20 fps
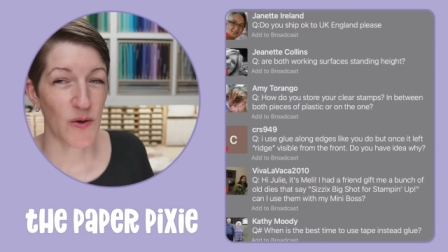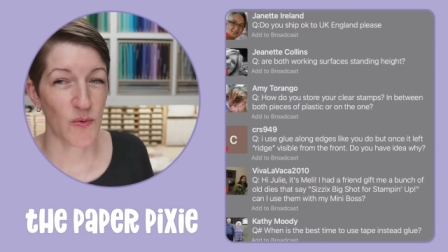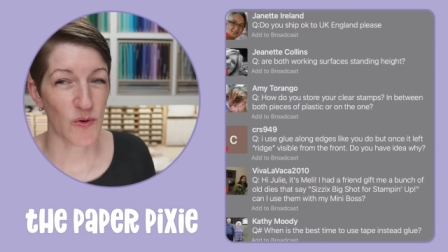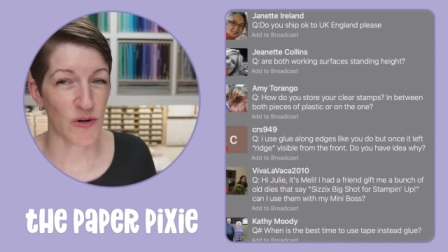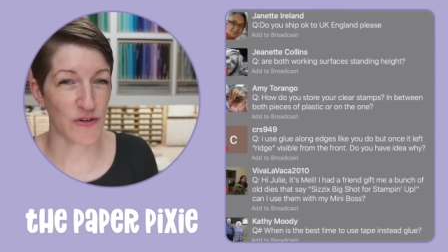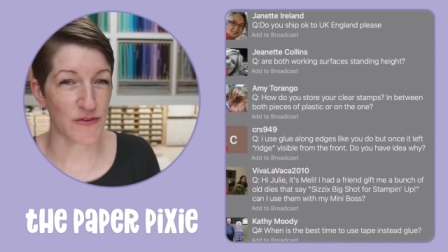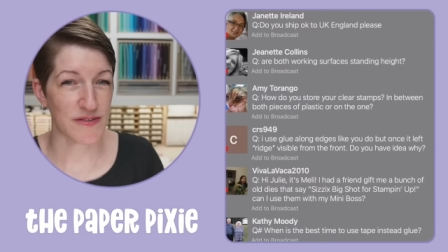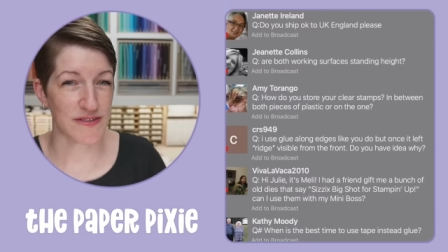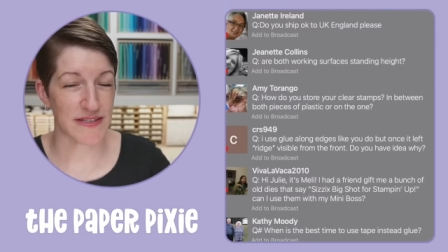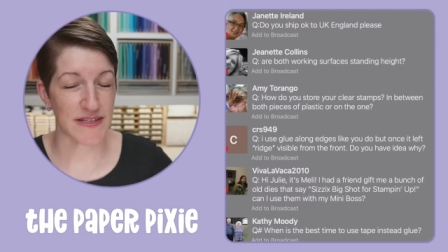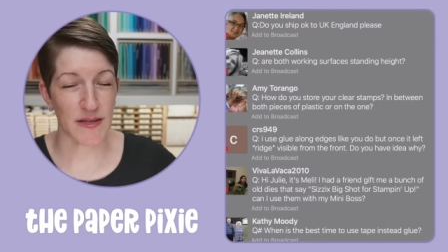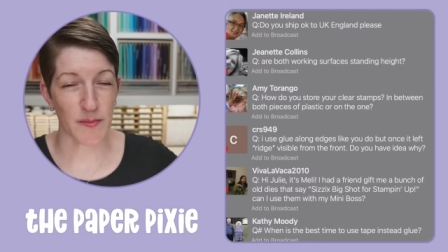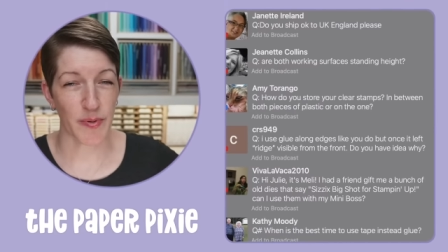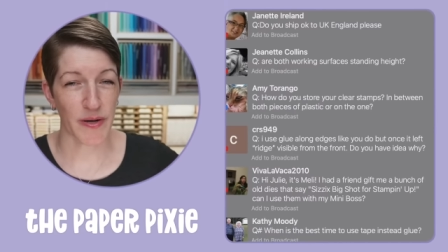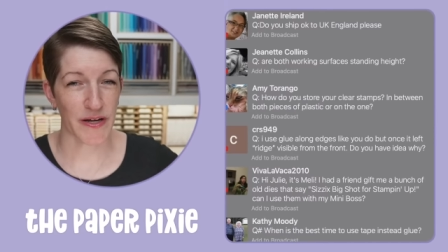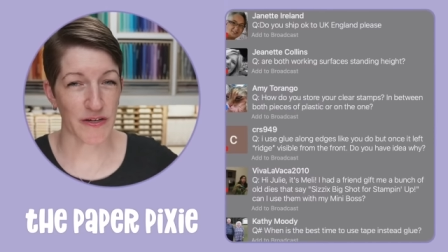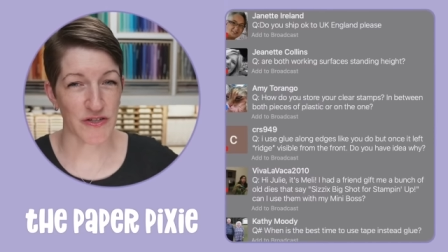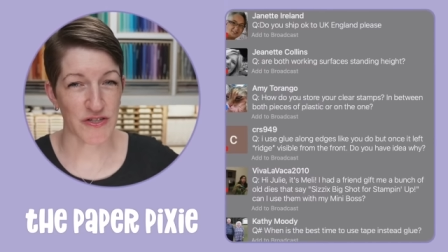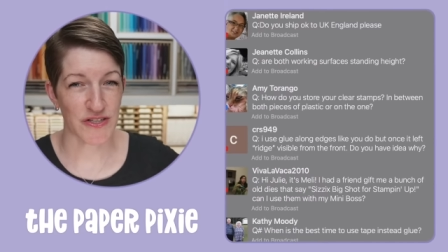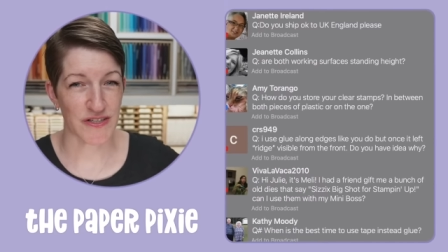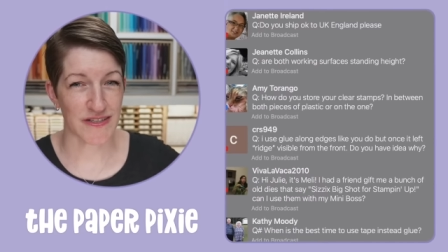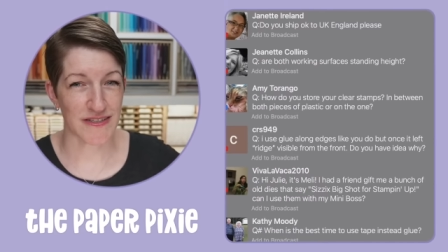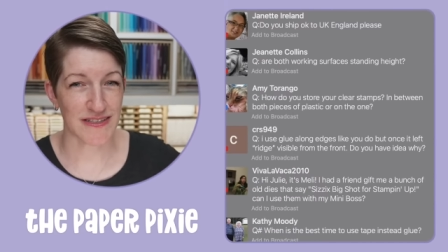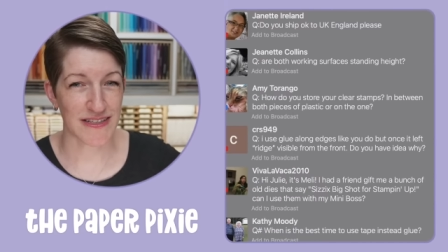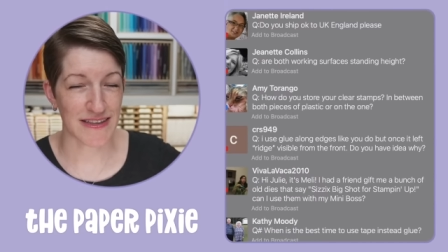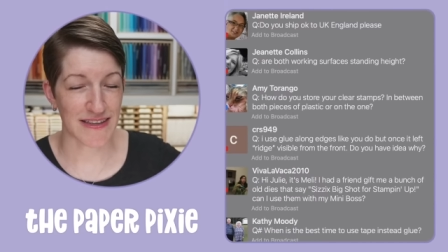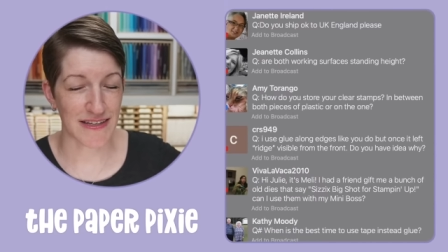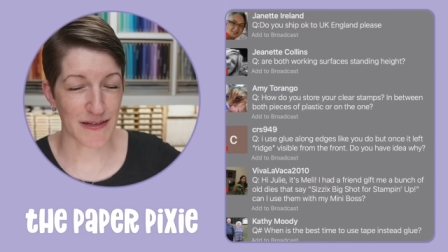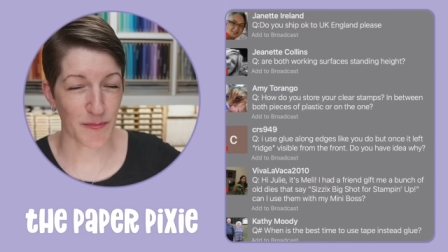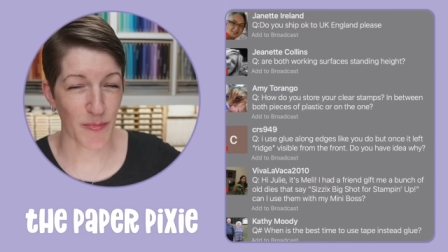where you see the punches
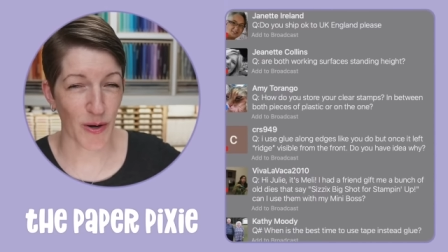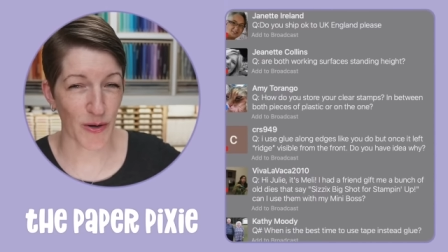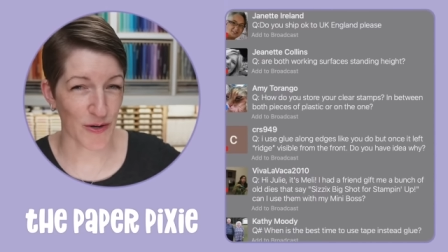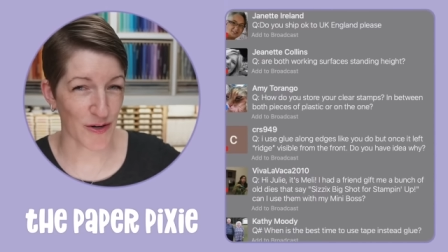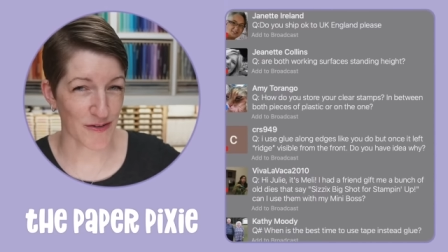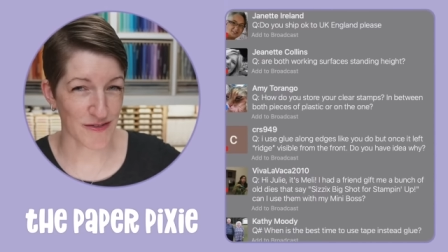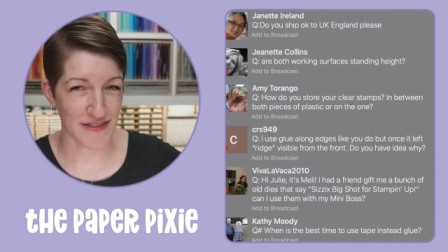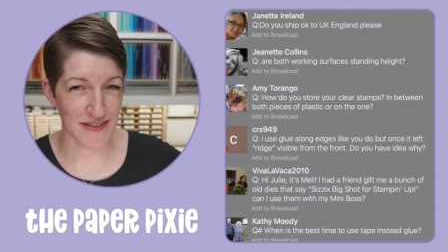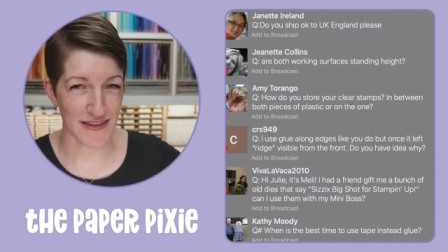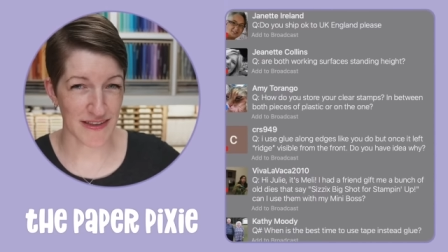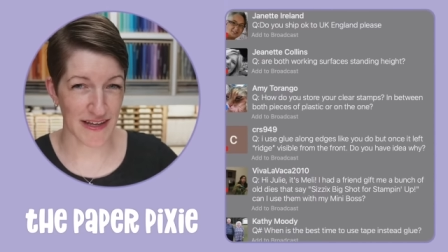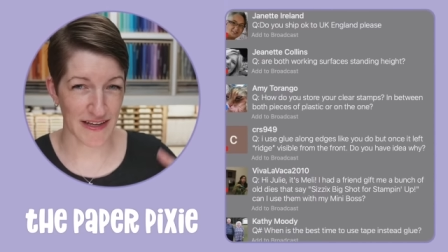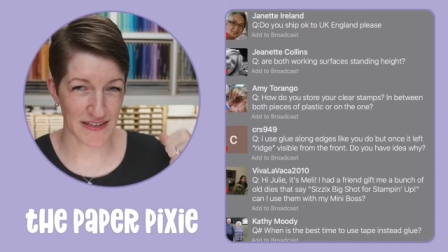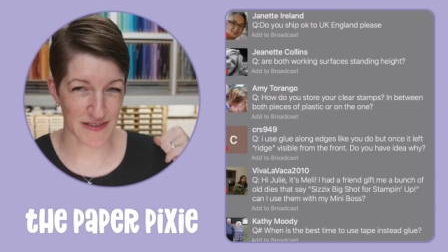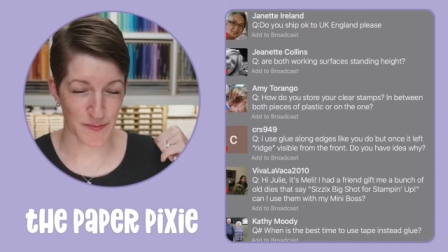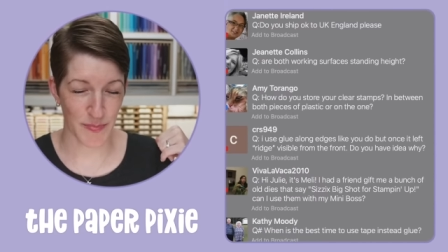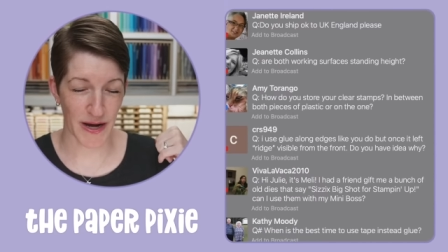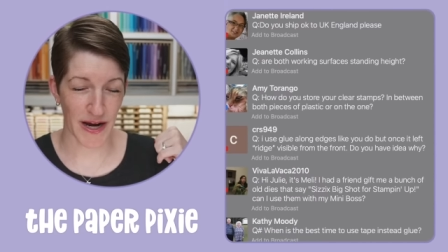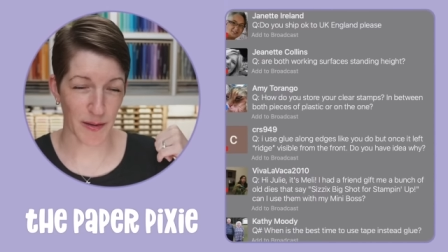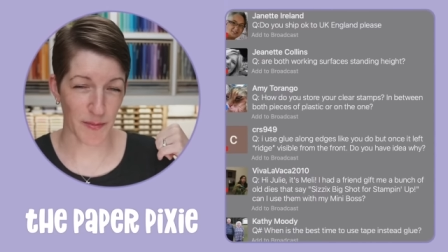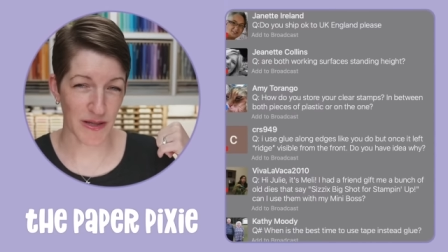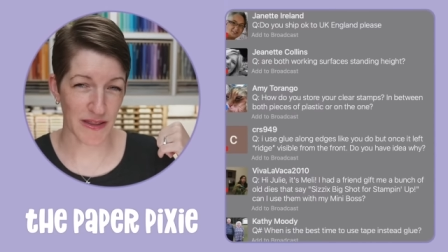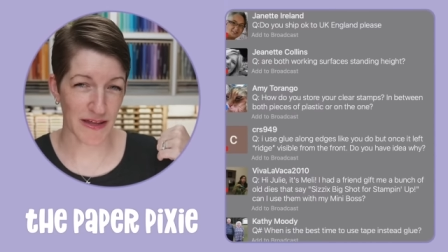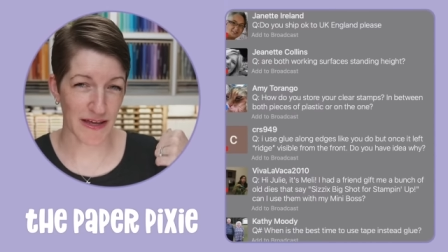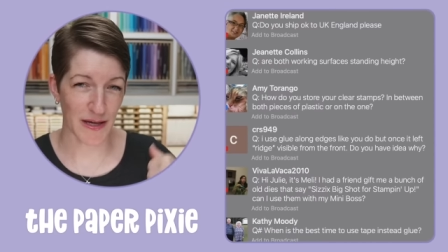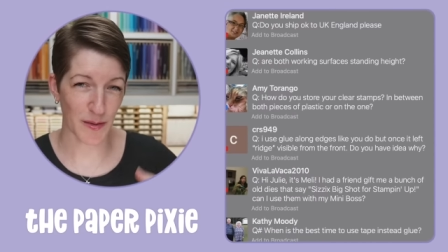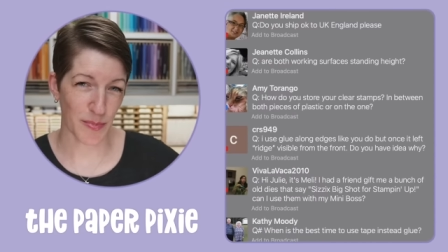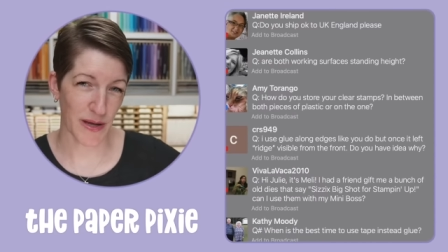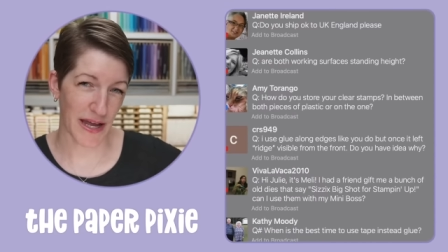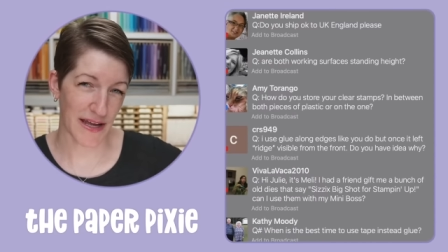and the markers and things behind me,
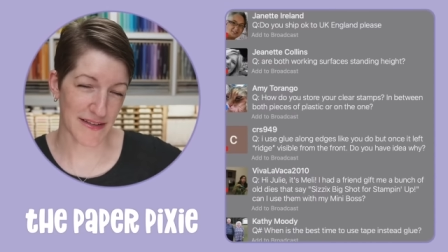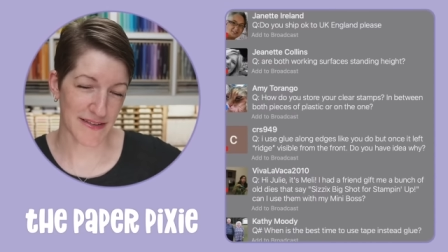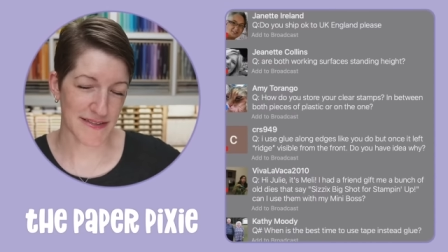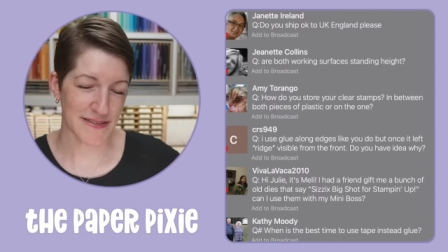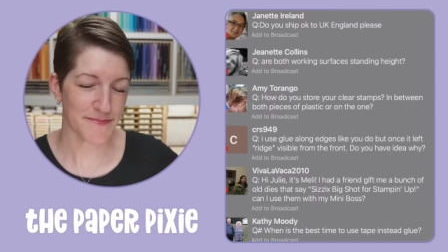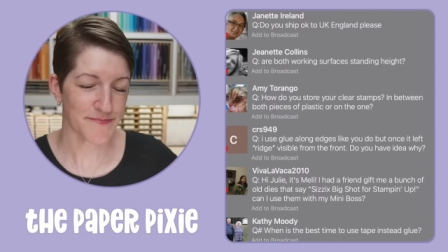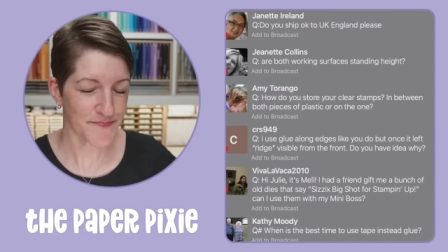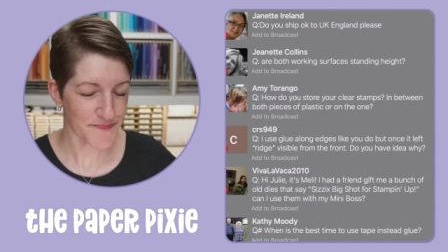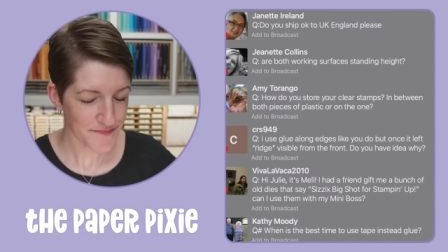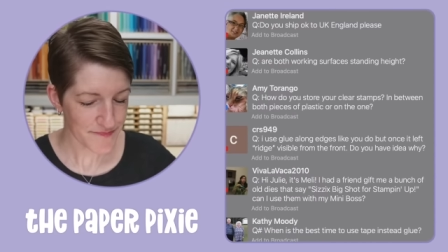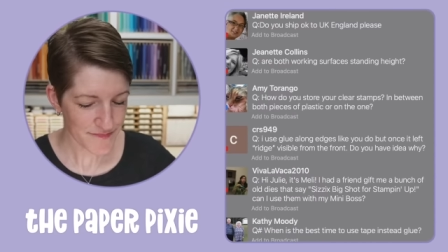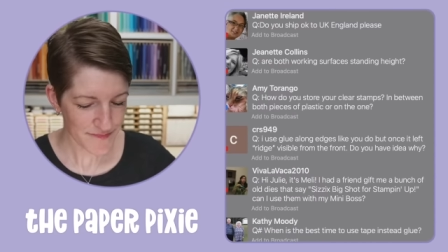the ink pads.